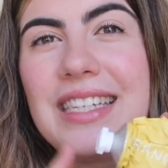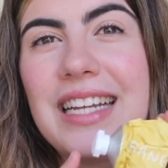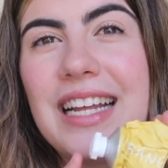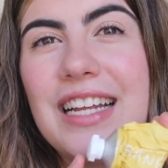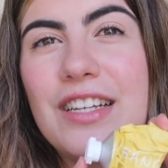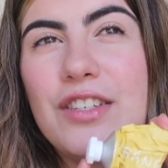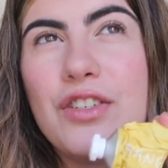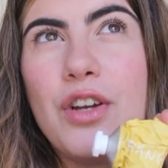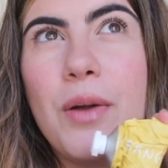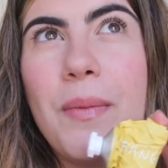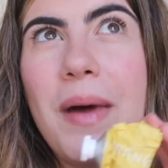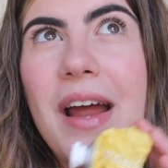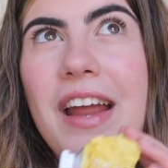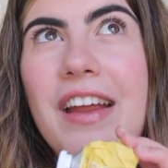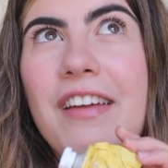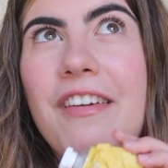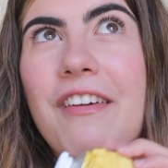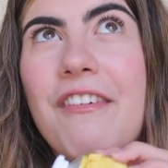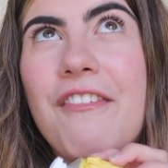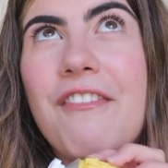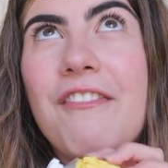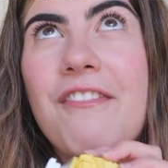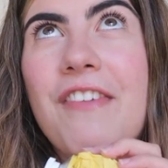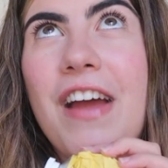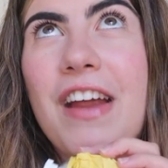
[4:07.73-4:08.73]
It's not my
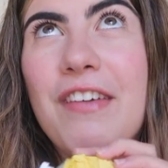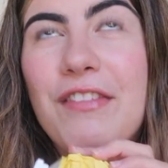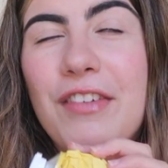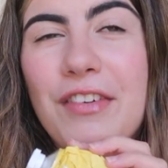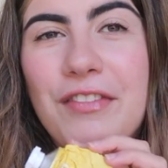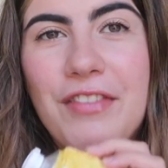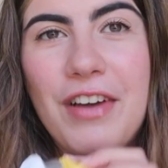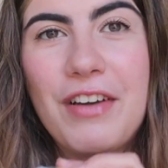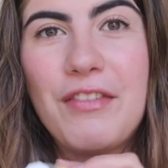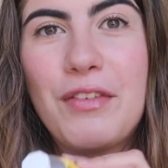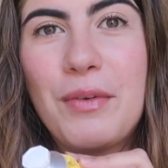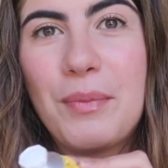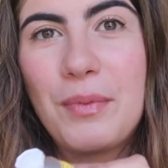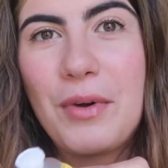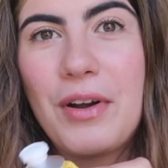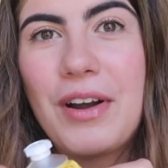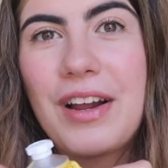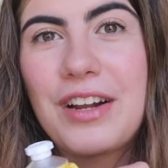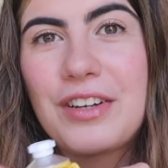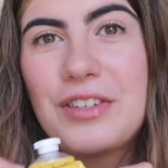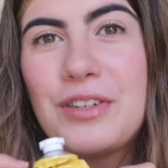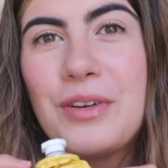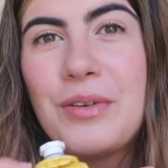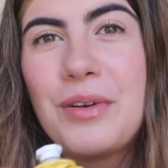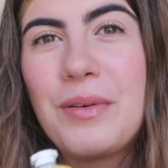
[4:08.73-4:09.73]
favorite
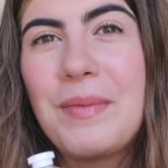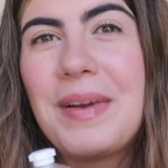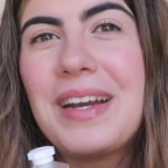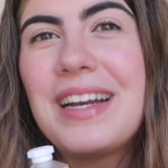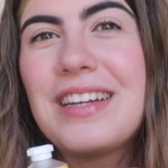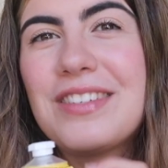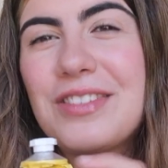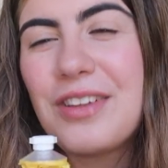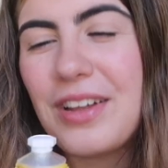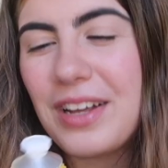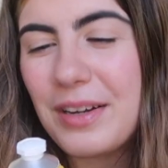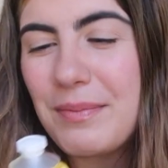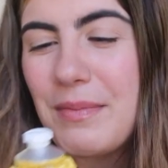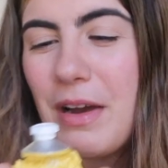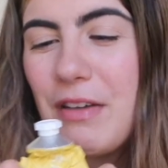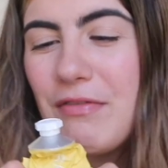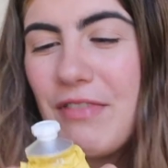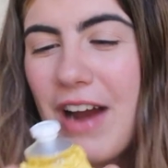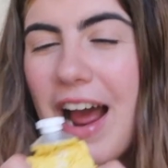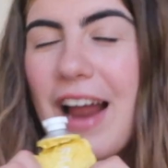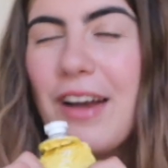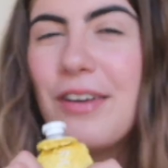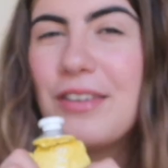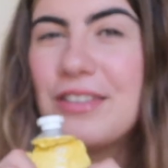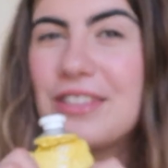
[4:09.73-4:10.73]
product, you know what I mean? It's not like my
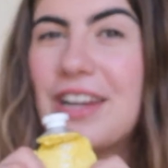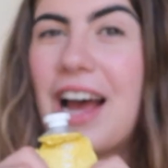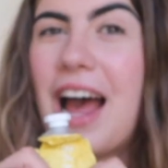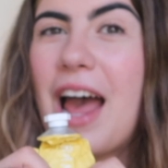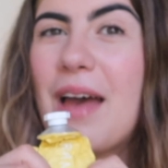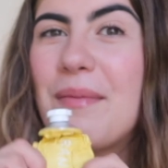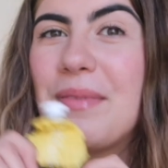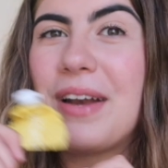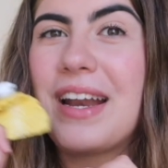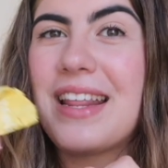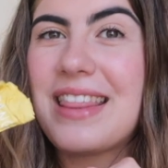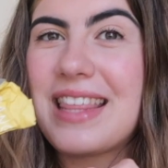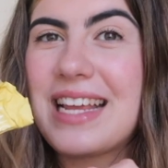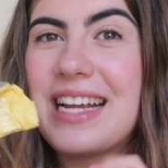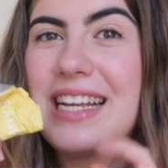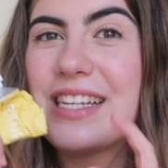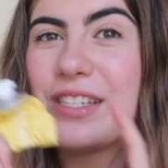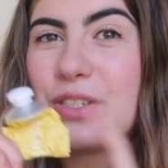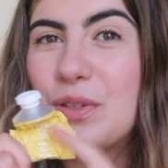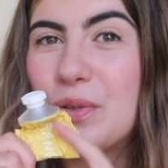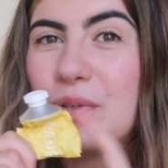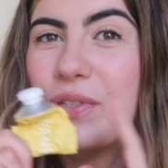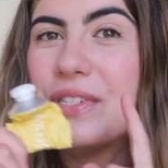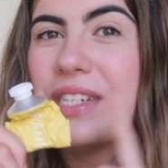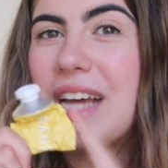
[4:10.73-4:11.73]
ride or die, but I think
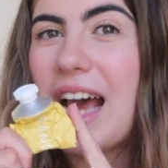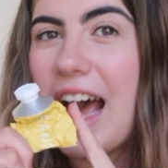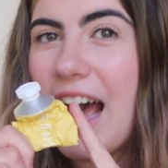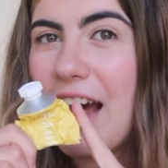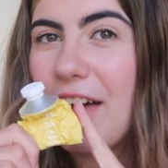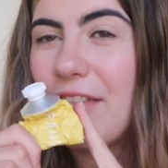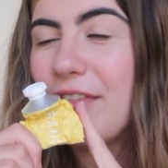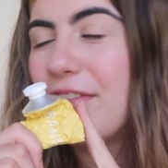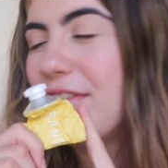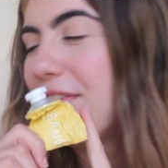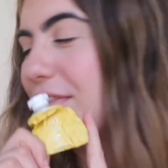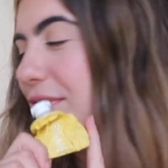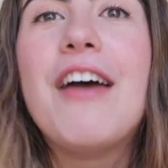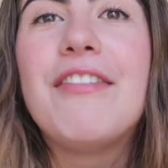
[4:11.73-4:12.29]
it's good to have.